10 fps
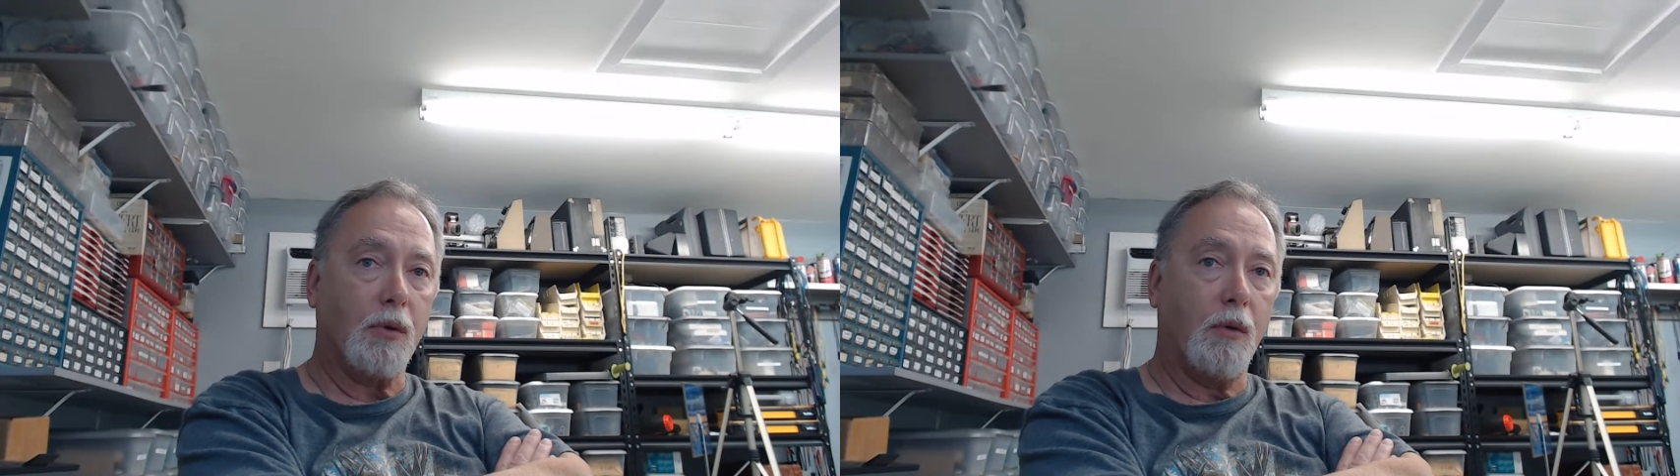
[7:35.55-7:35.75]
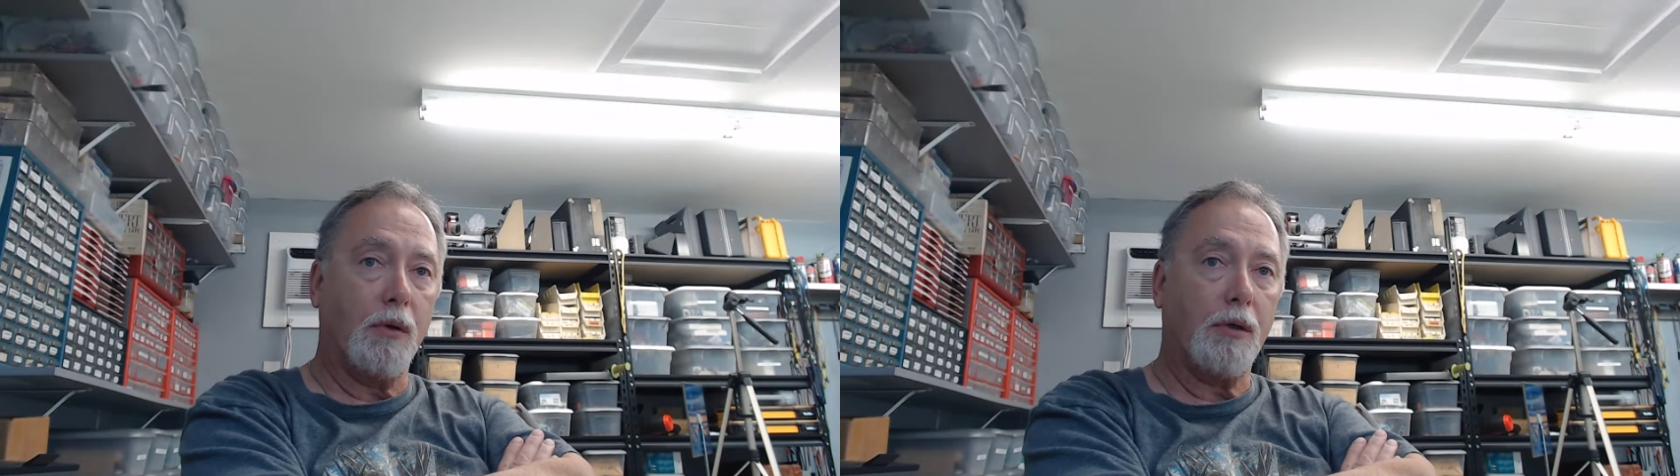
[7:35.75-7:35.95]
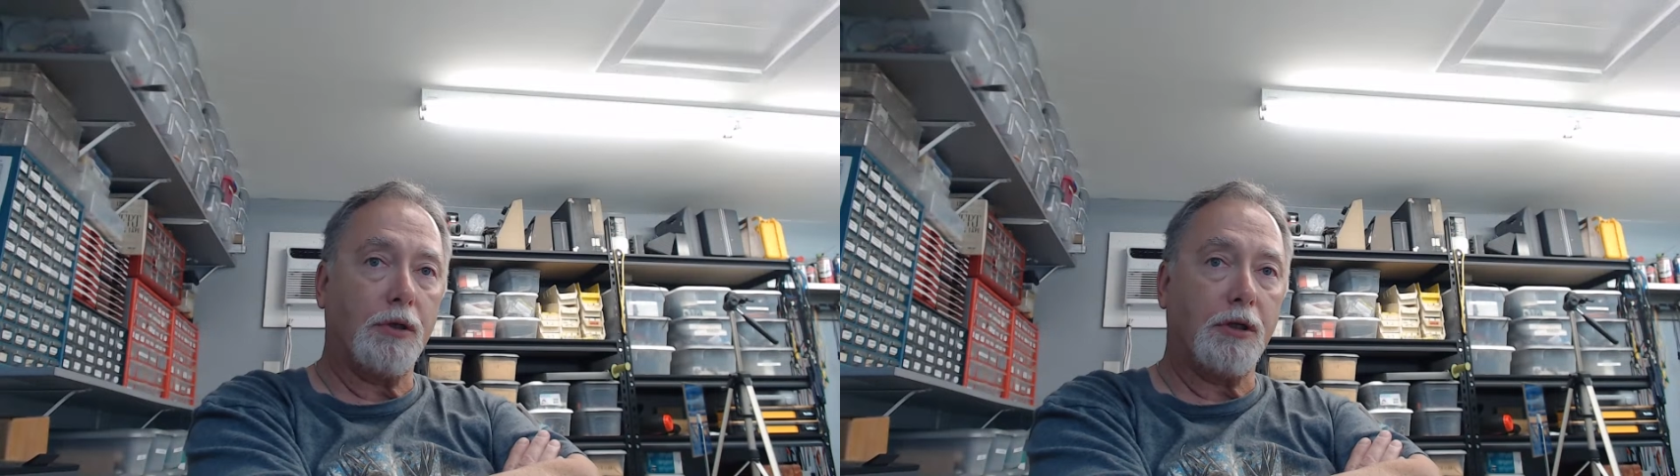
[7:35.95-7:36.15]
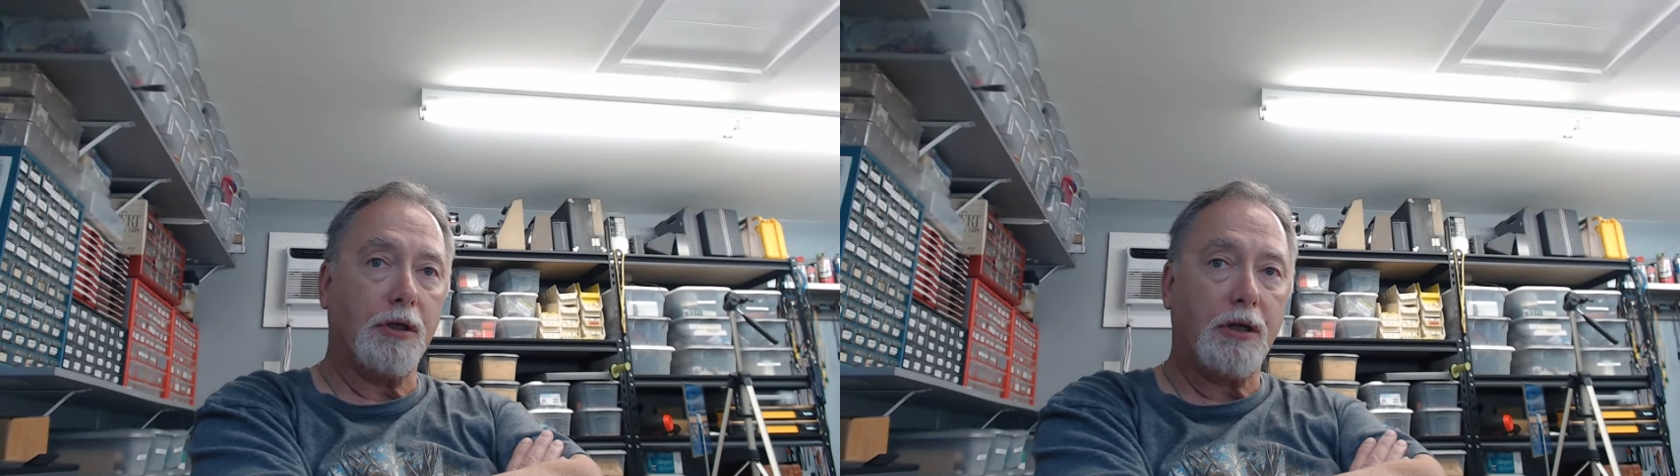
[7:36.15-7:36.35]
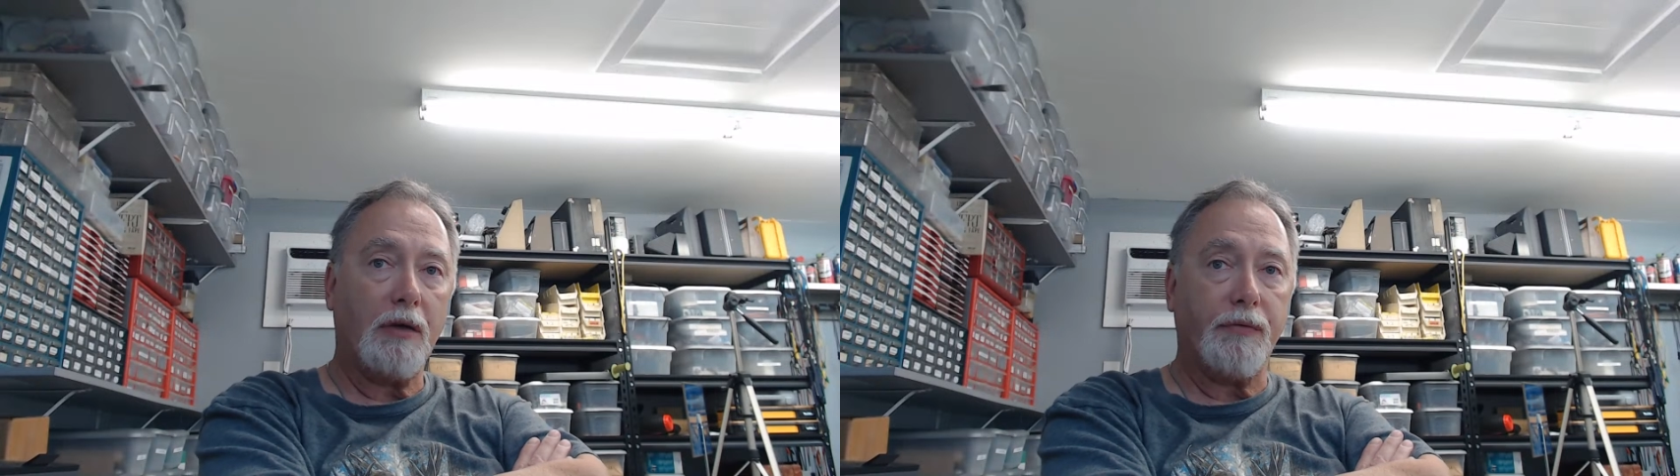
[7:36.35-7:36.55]
going on in the
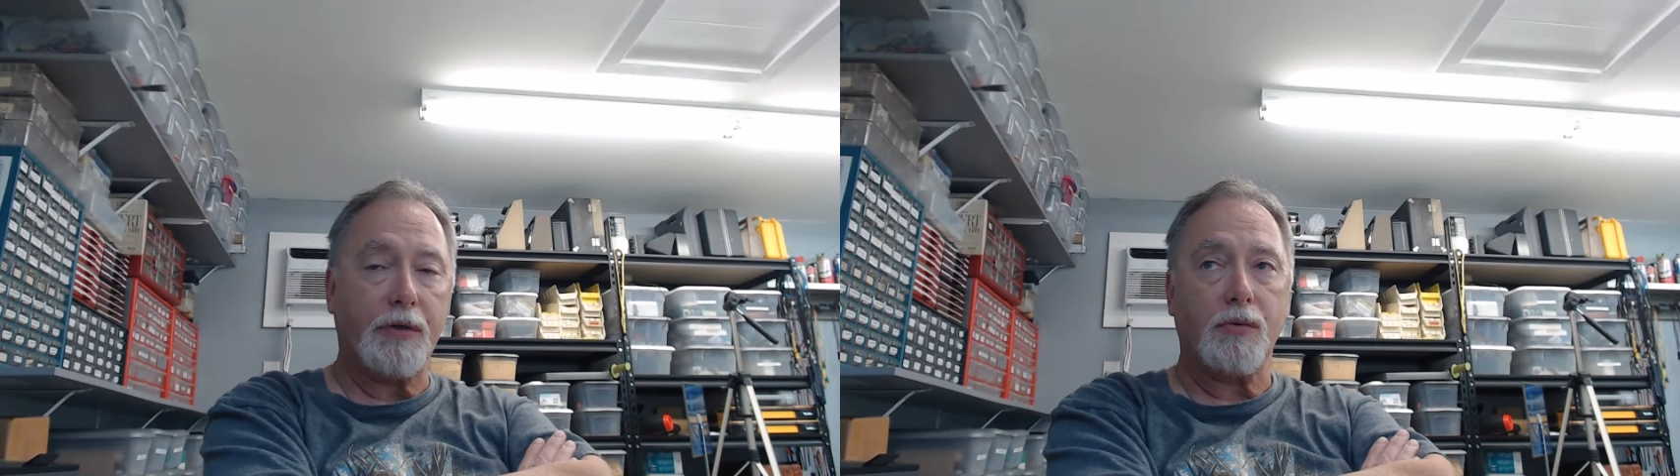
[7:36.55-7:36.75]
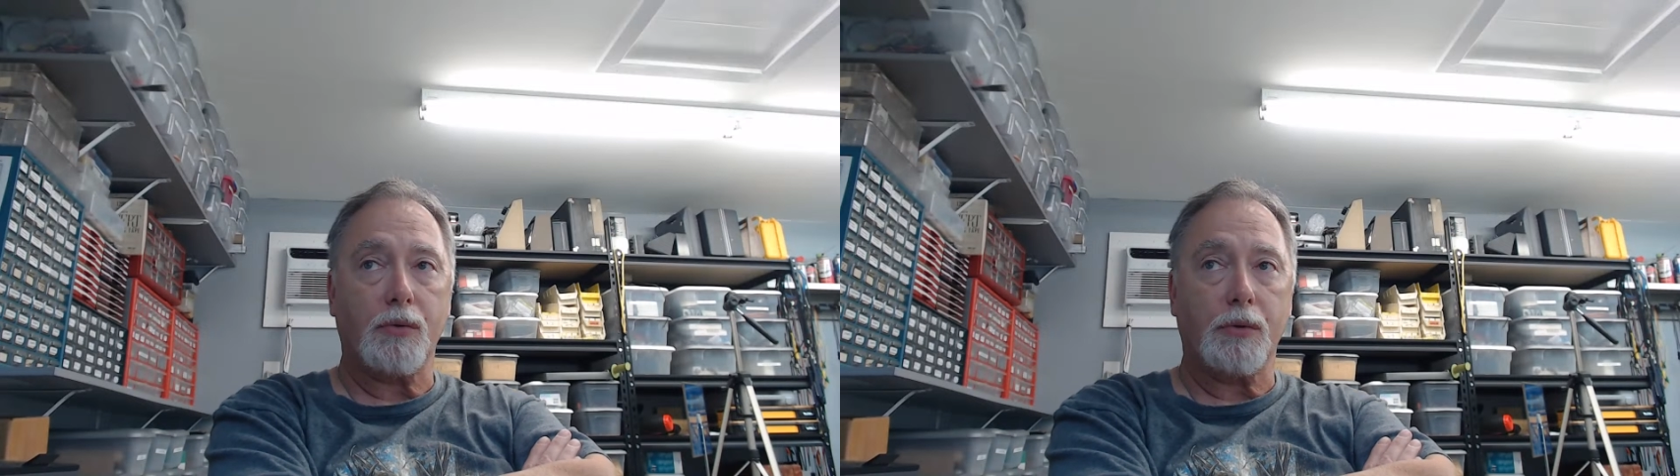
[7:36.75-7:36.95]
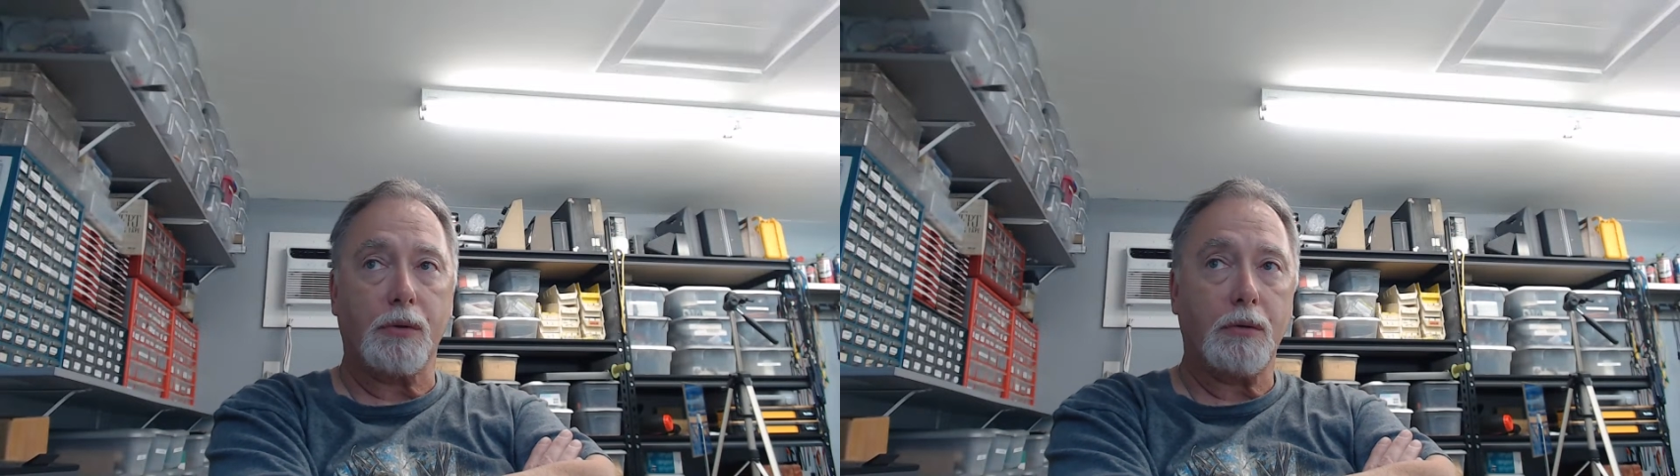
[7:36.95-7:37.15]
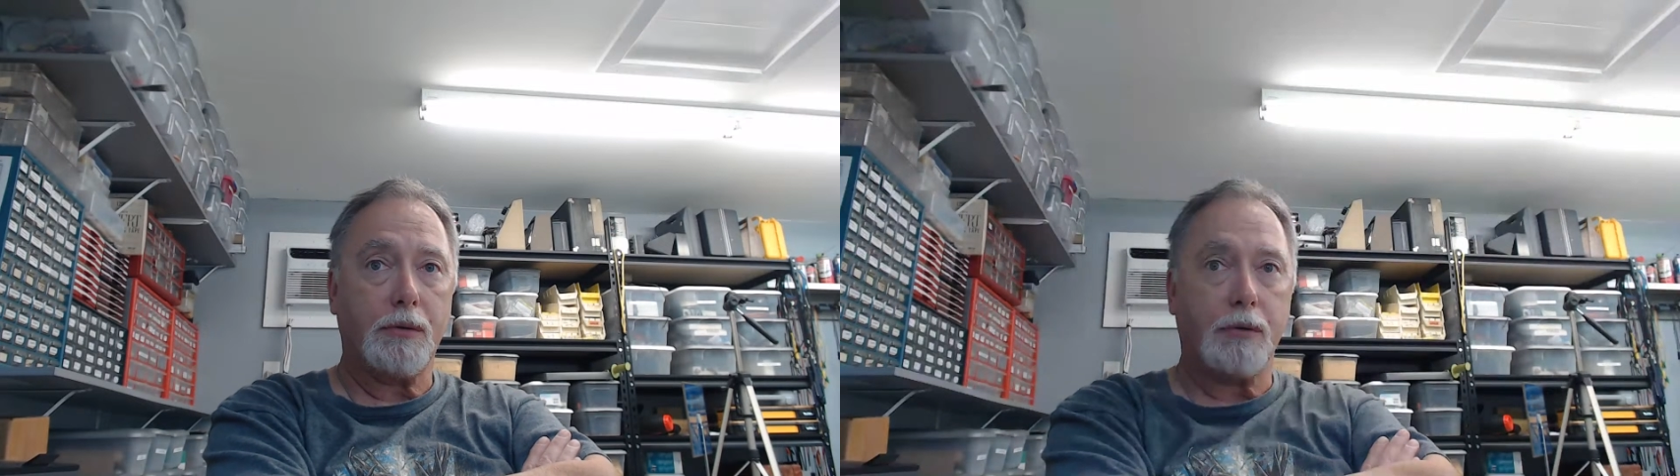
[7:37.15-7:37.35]
television world.